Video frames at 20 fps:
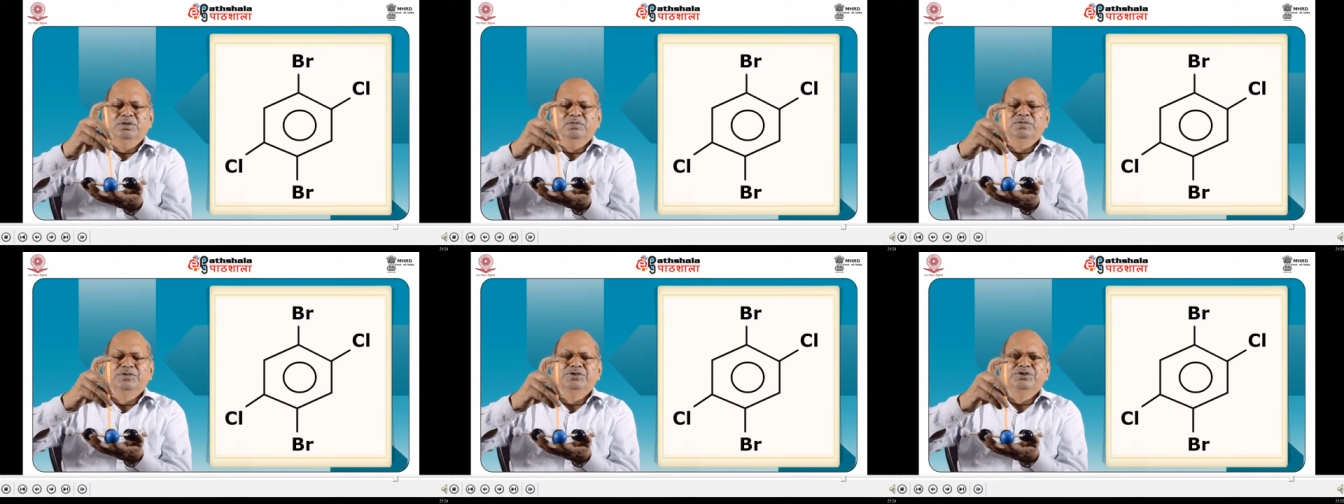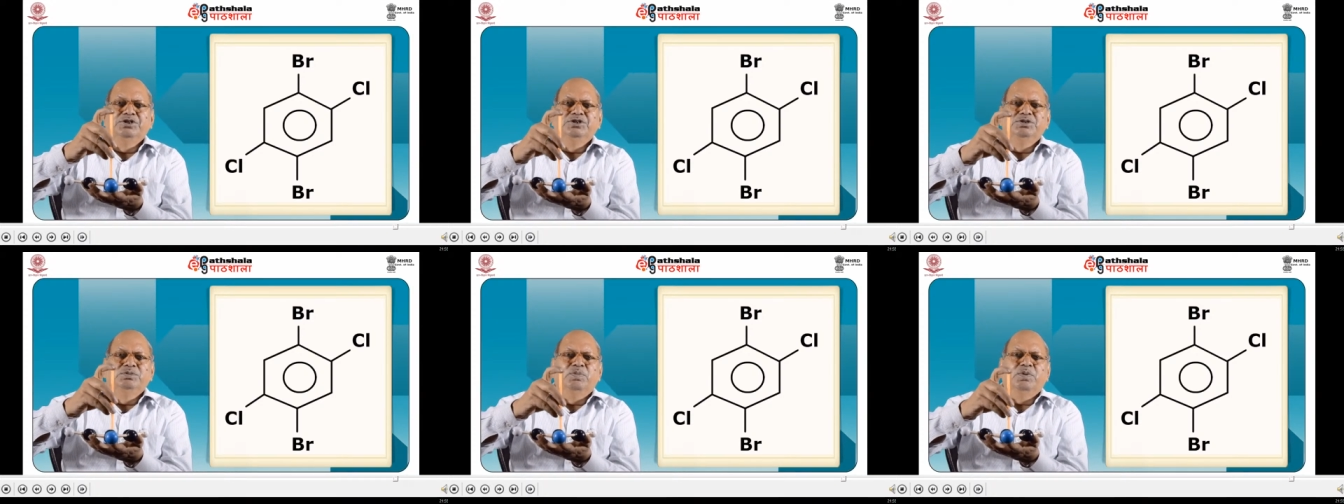
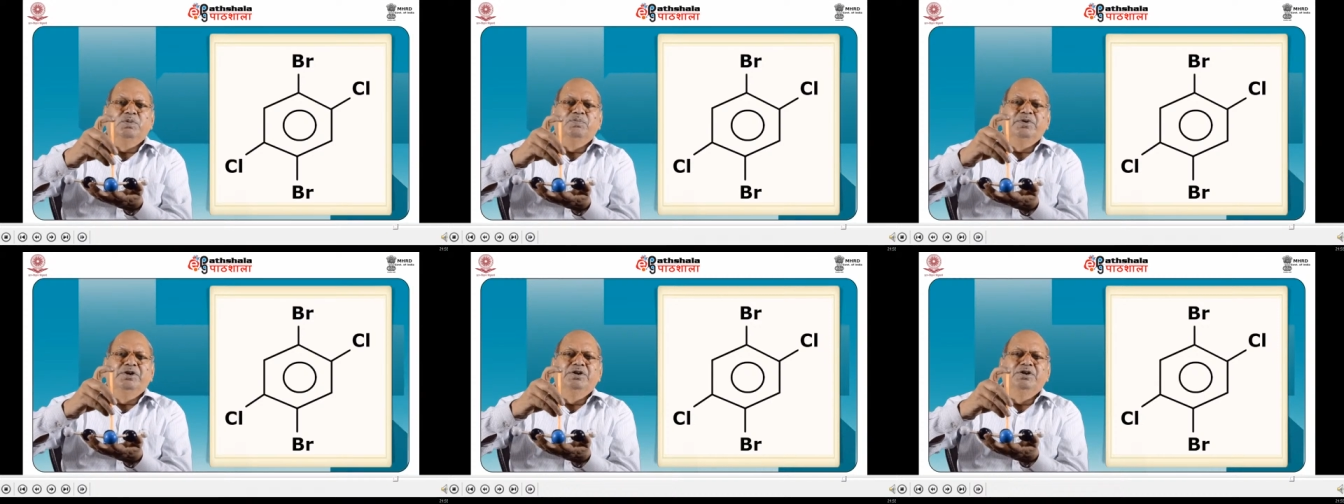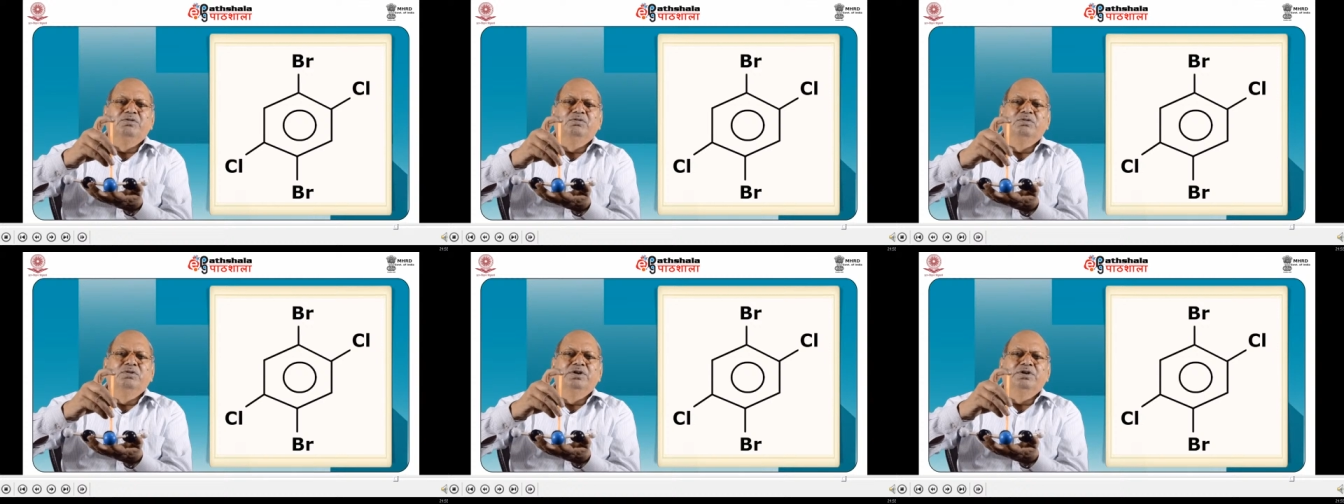which is
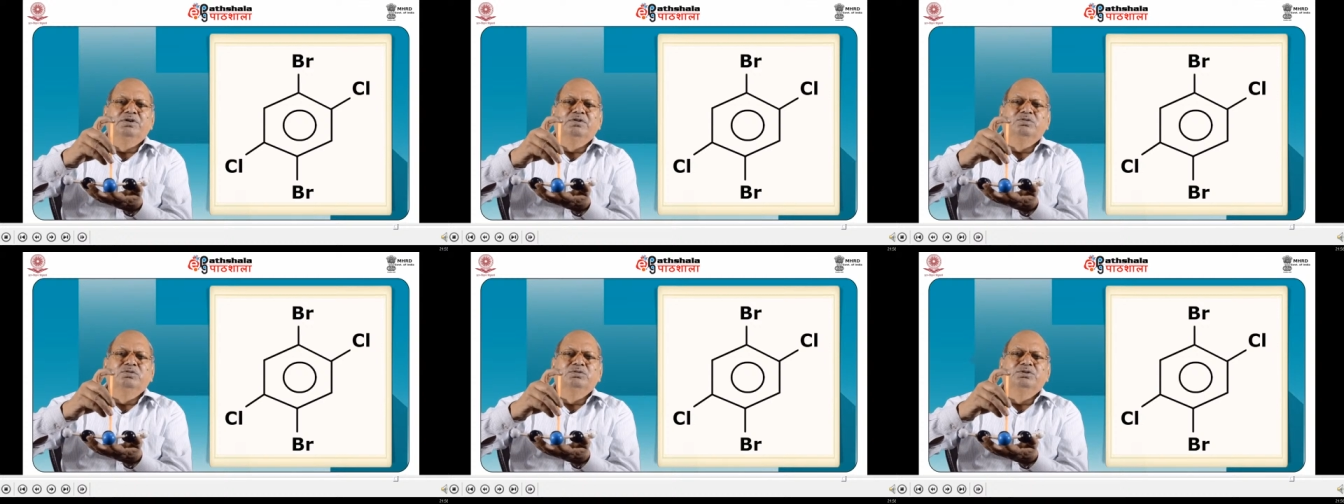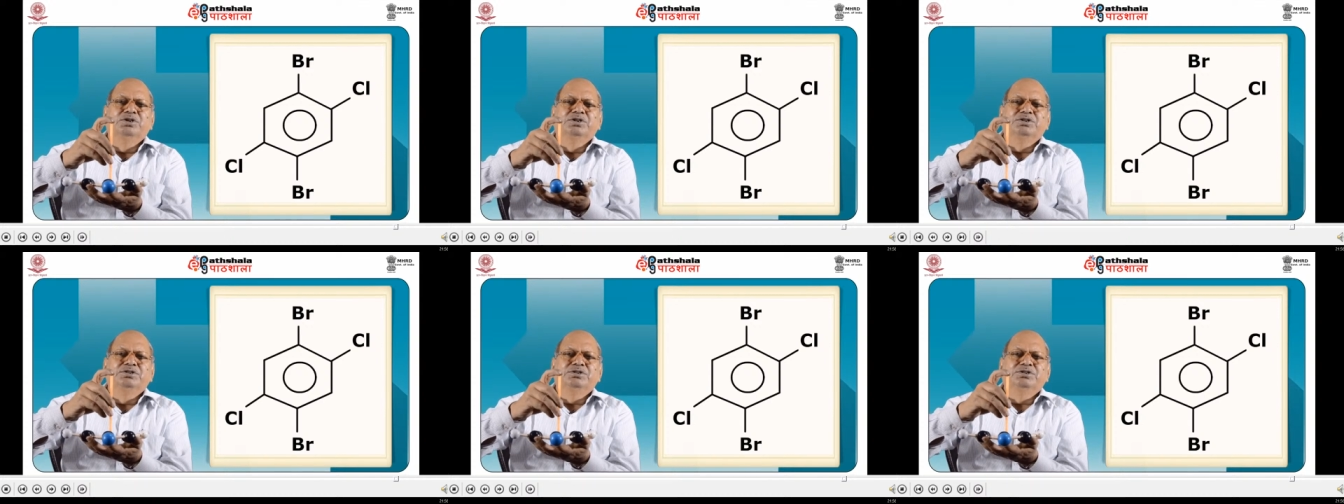perpendicular to
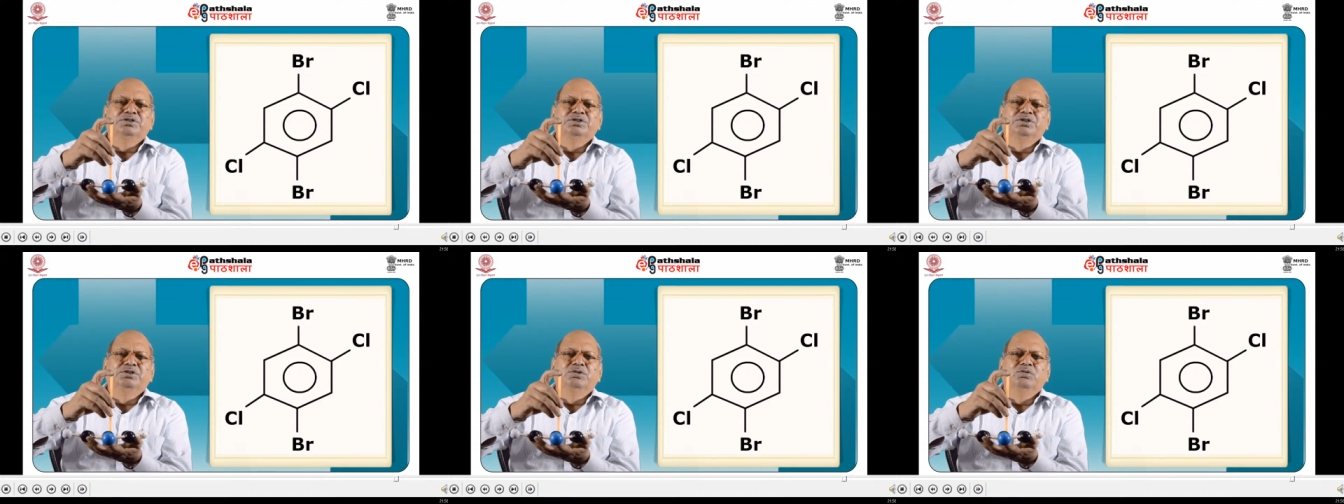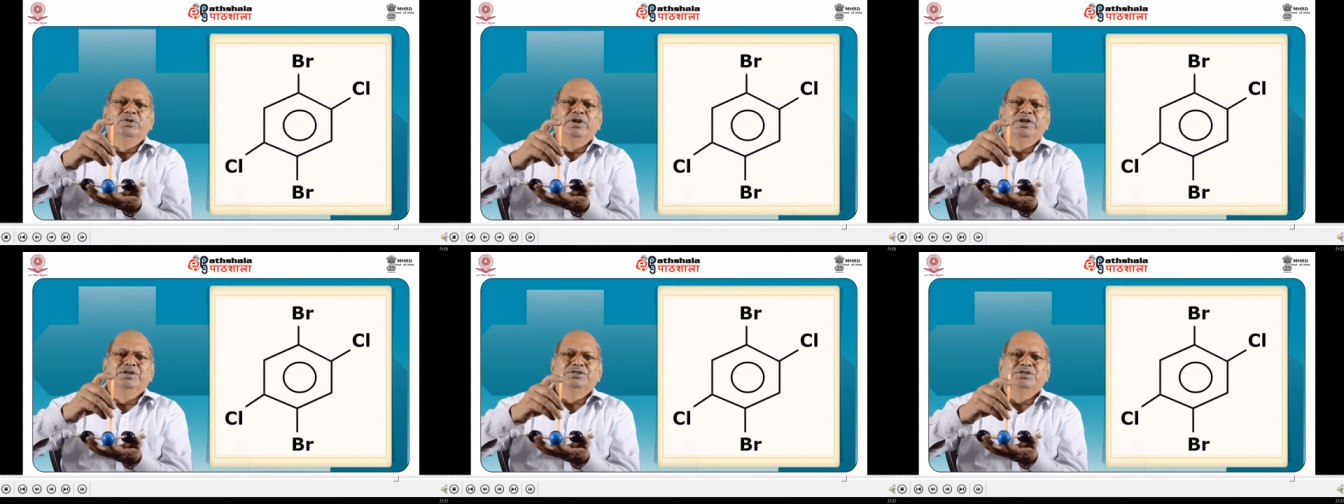this
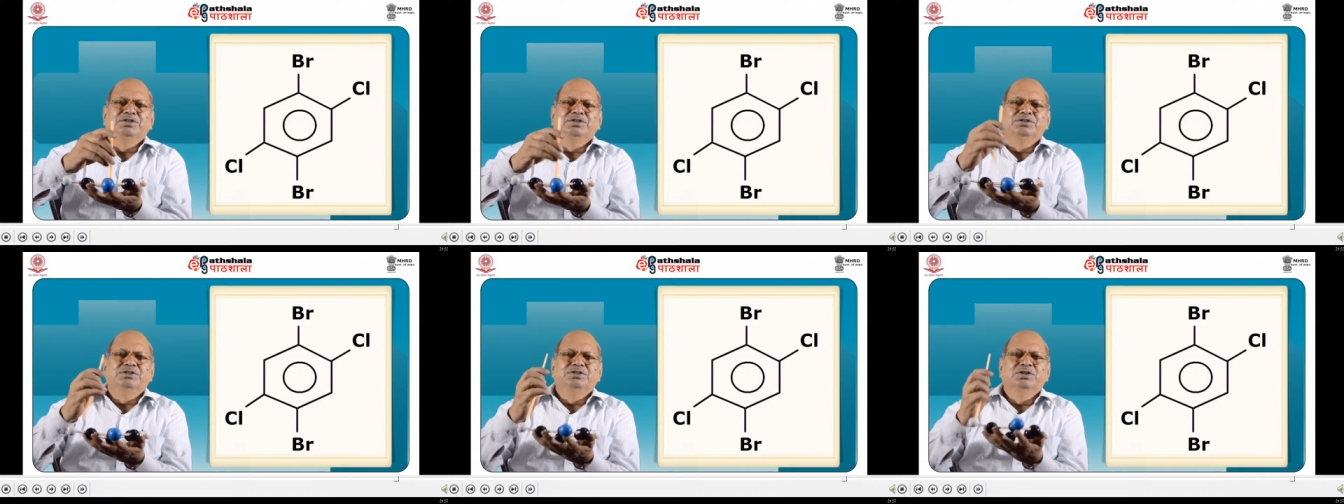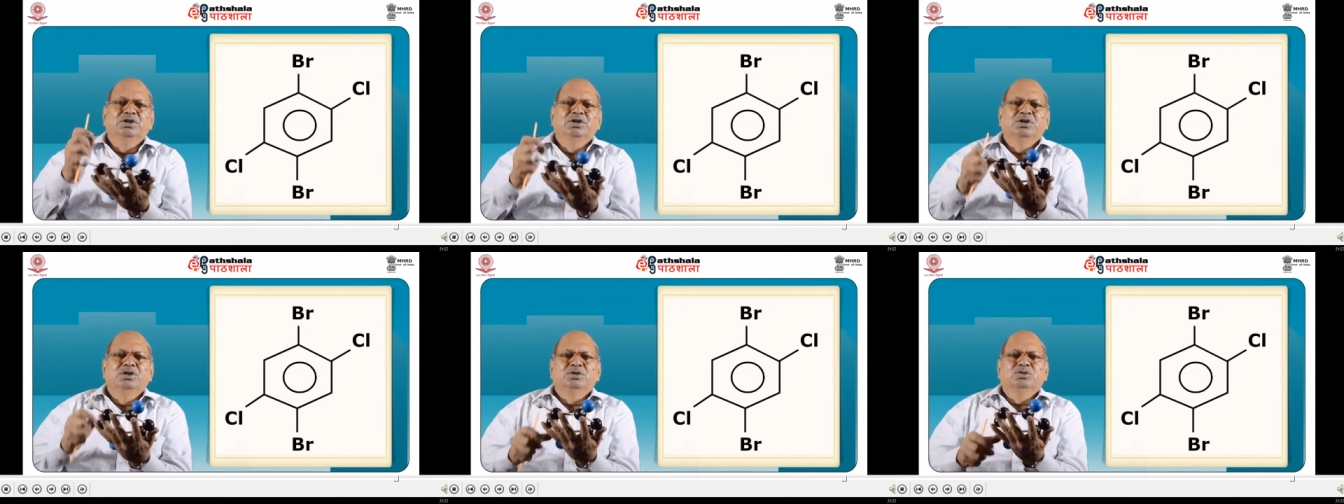C2 axis.
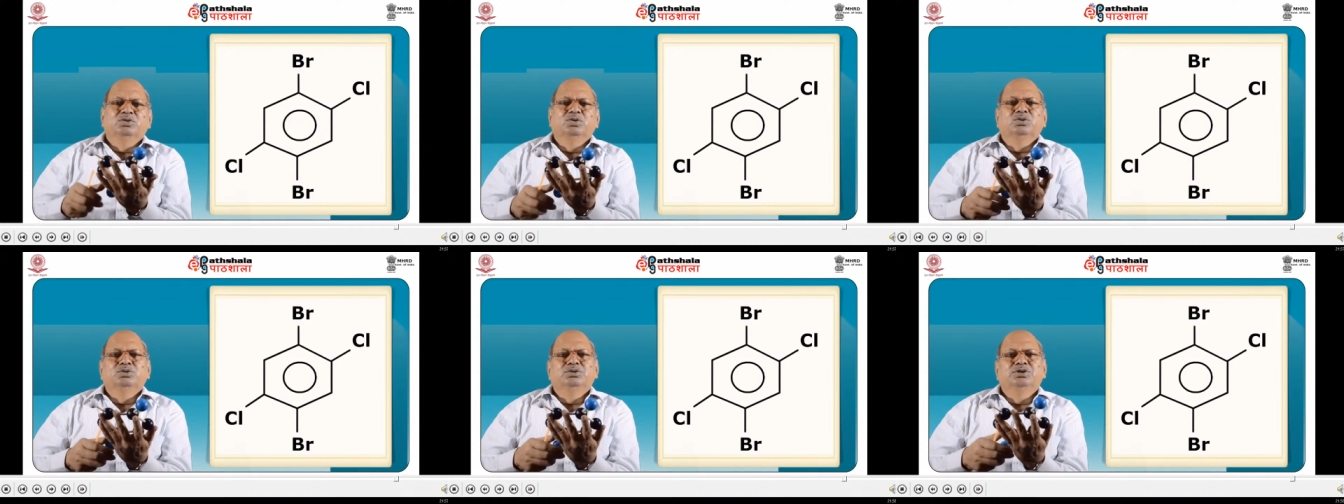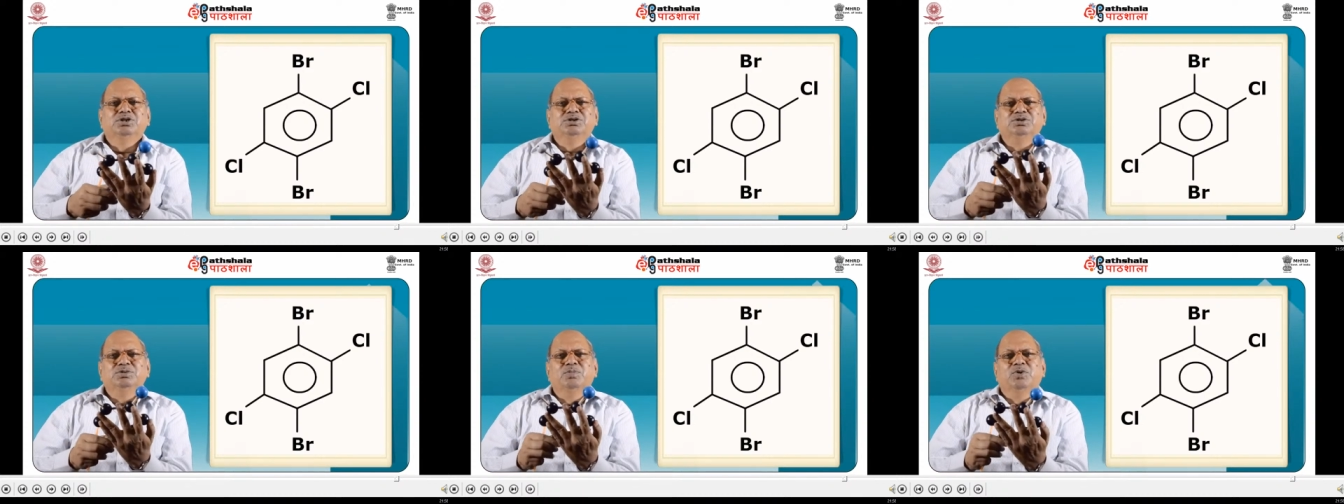So,
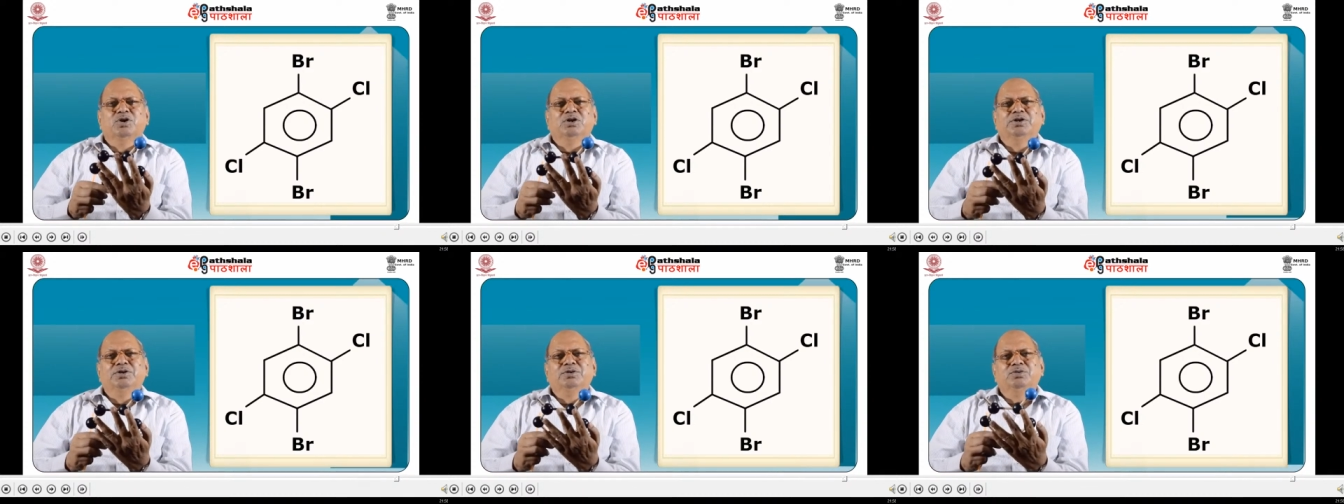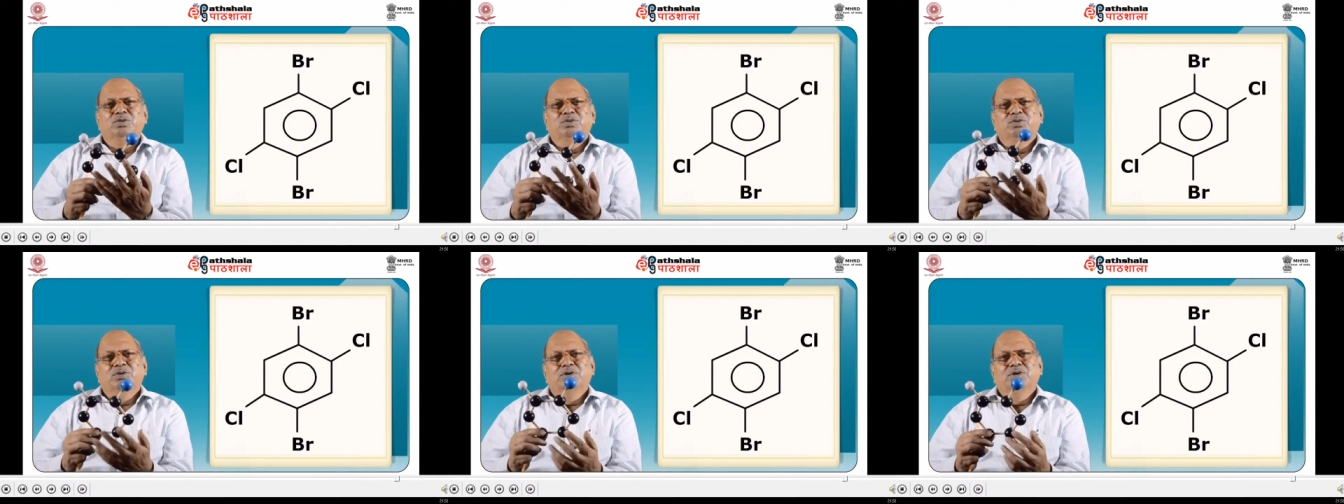this
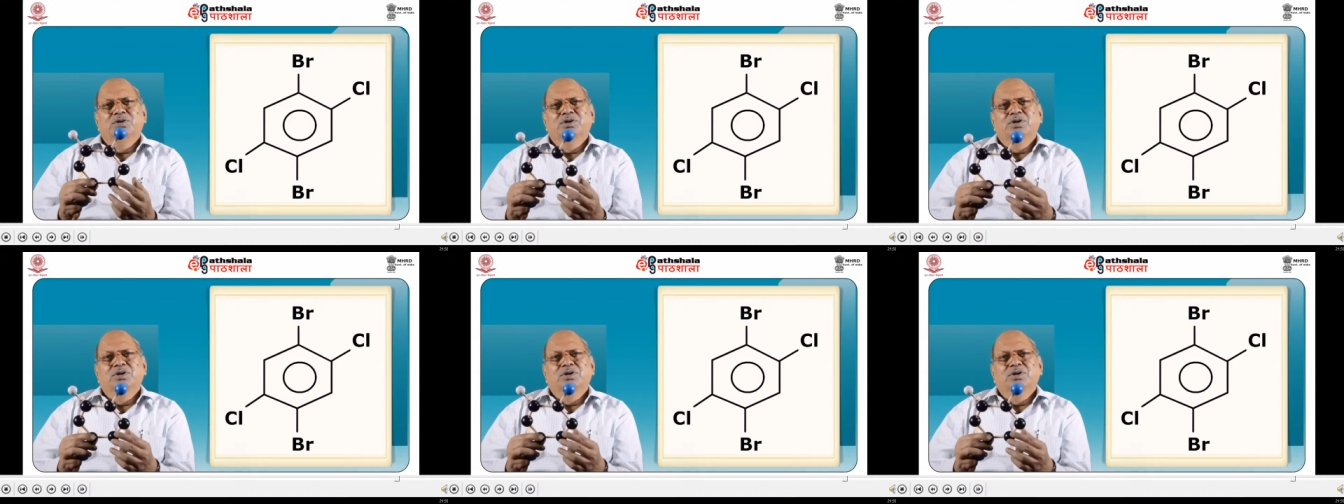molecule